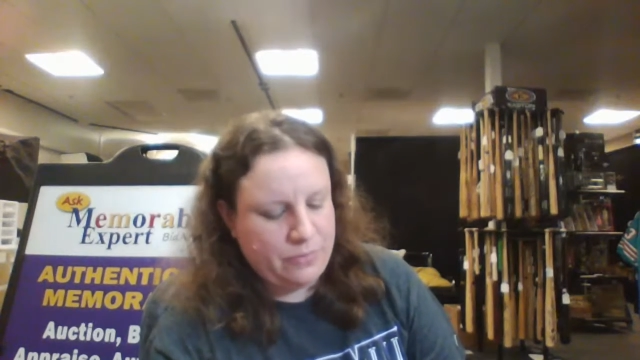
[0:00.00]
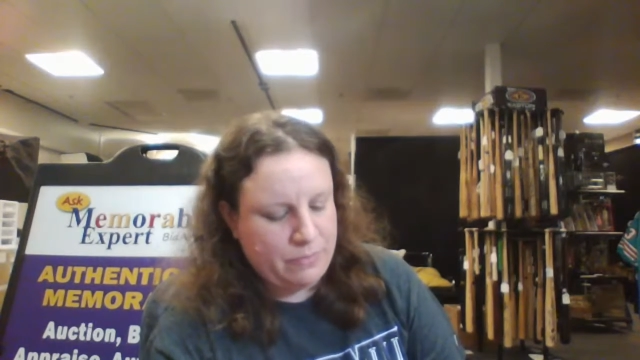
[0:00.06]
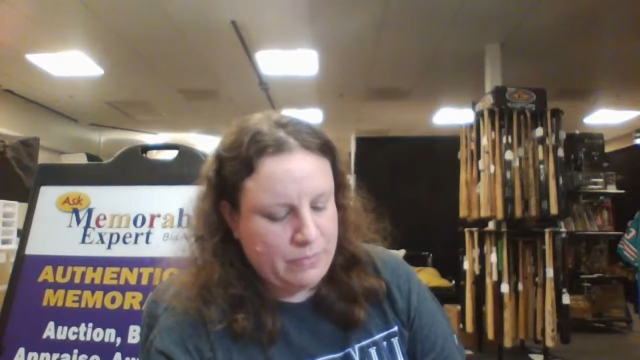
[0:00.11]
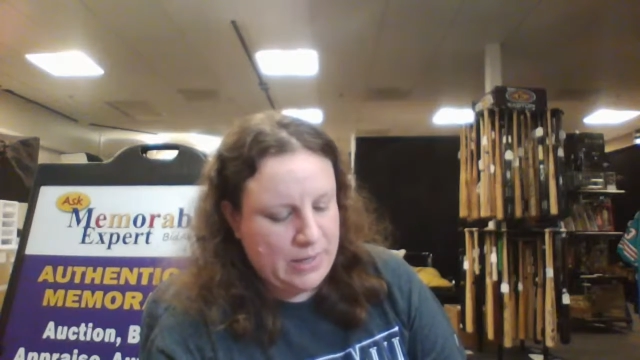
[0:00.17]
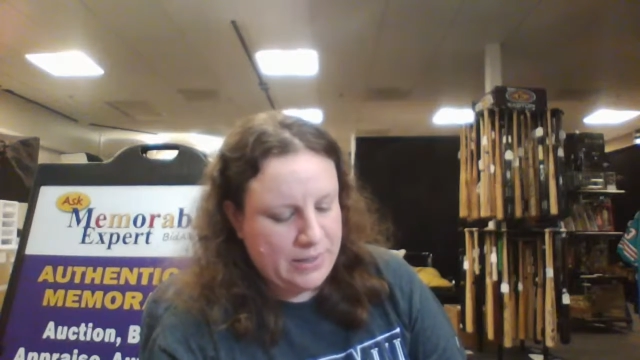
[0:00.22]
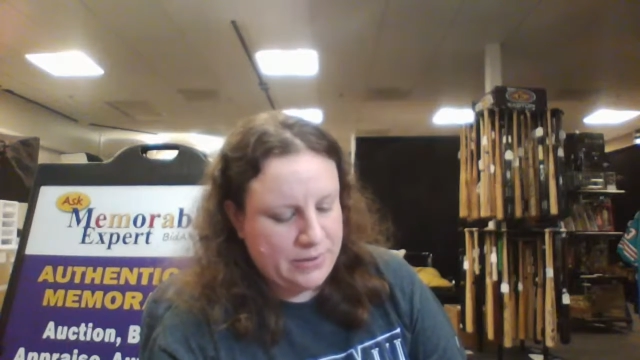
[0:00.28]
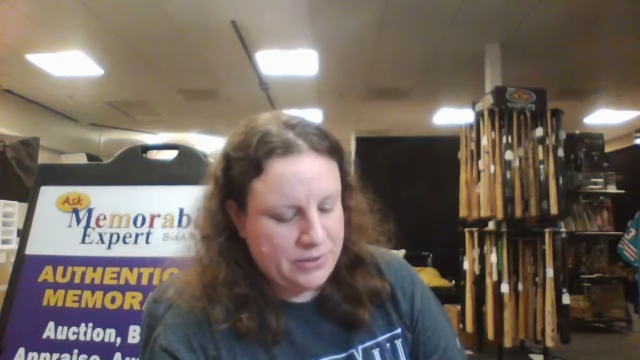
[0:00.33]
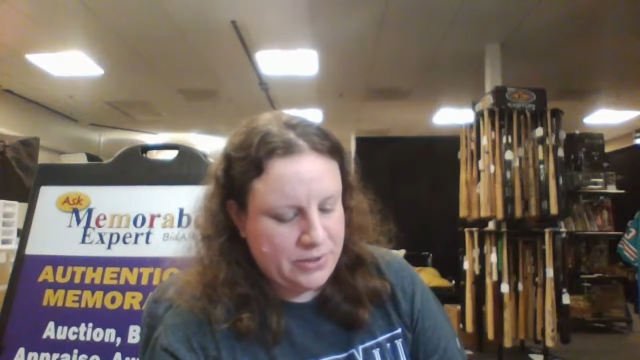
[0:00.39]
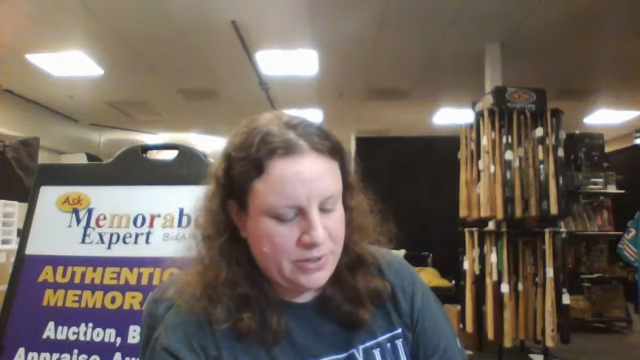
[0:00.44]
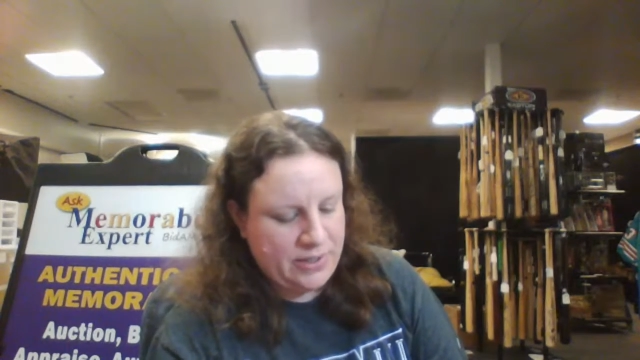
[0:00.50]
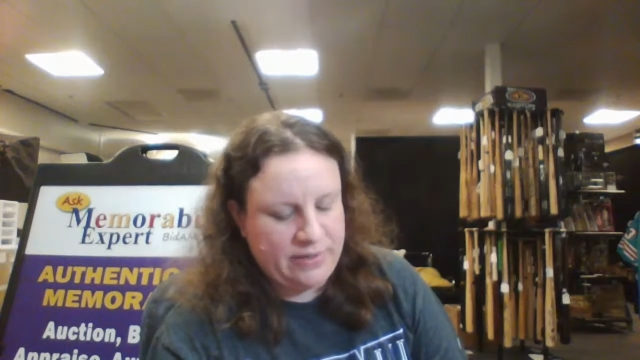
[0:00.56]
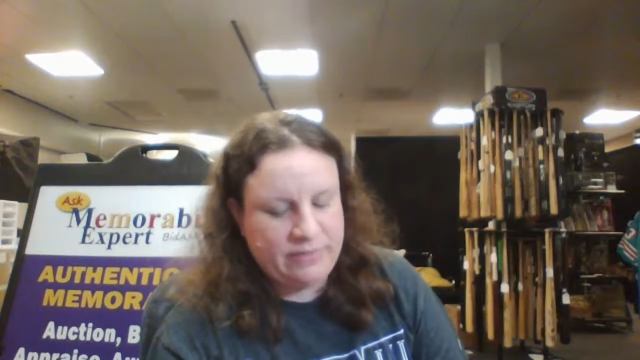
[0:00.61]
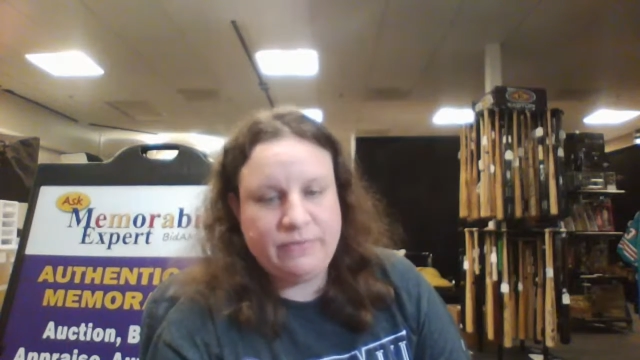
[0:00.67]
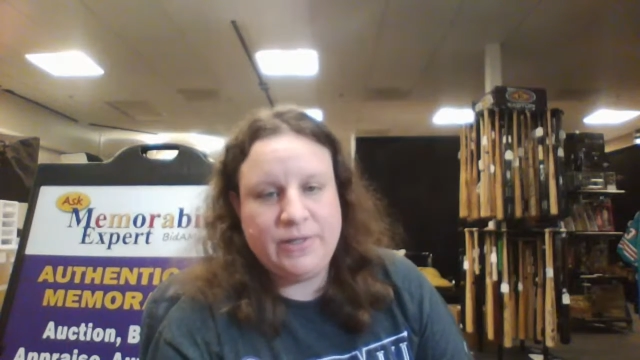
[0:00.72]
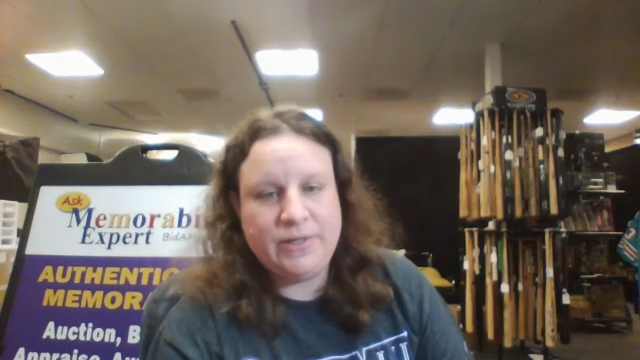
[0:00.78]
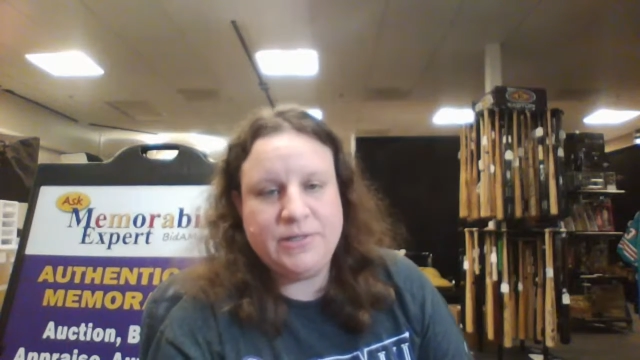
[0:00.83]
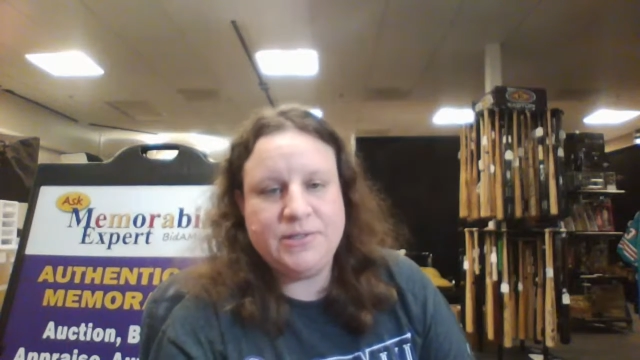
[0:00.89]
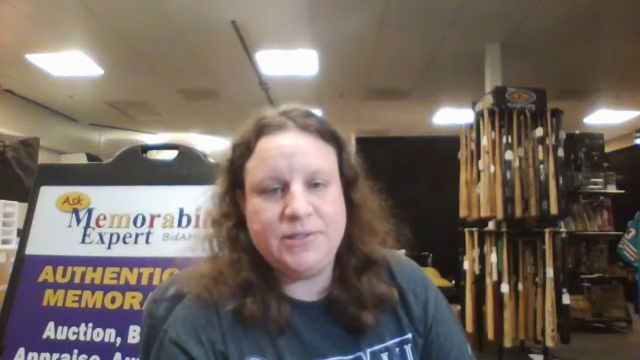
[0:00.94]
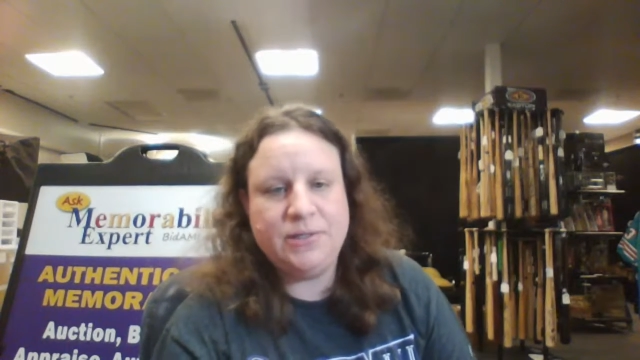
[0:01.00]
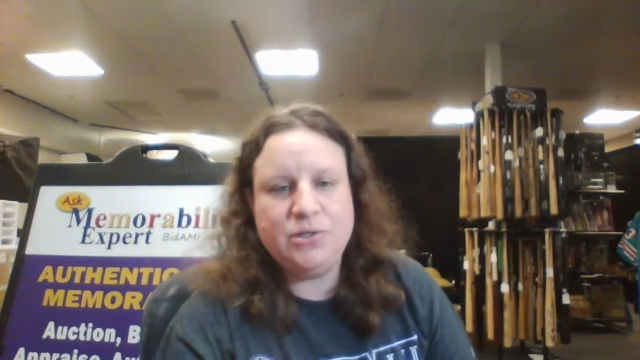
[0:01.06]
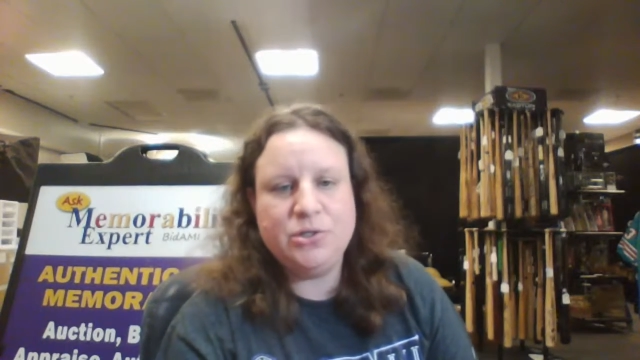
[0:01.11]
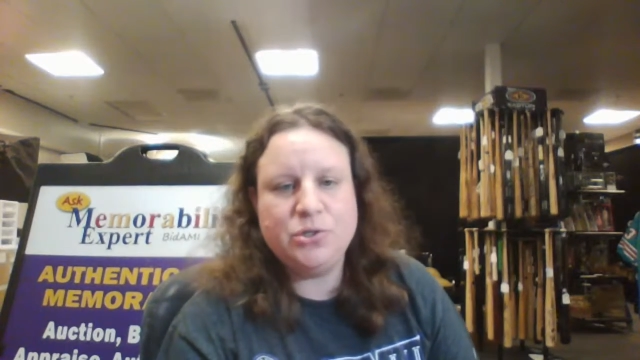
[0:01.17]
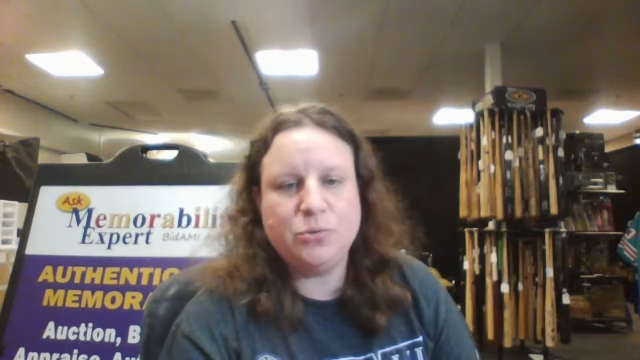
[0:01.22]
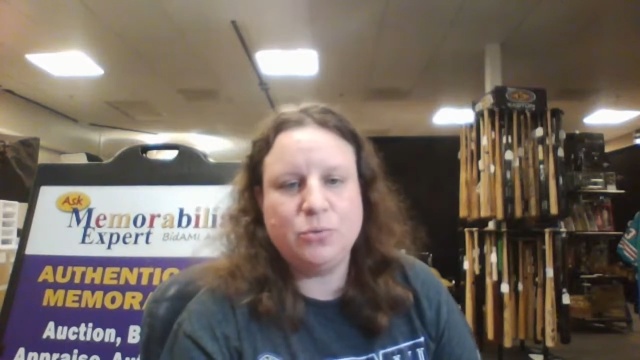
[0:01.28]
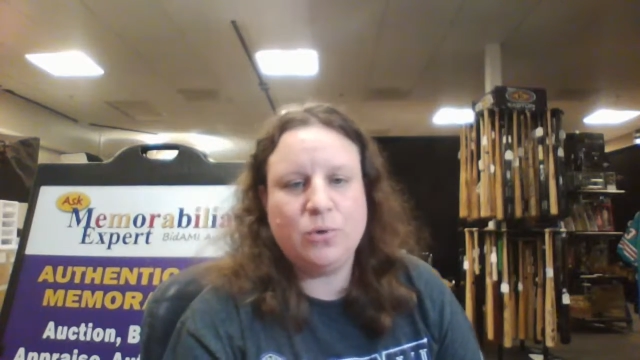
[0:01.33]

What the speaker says: modern and vintage.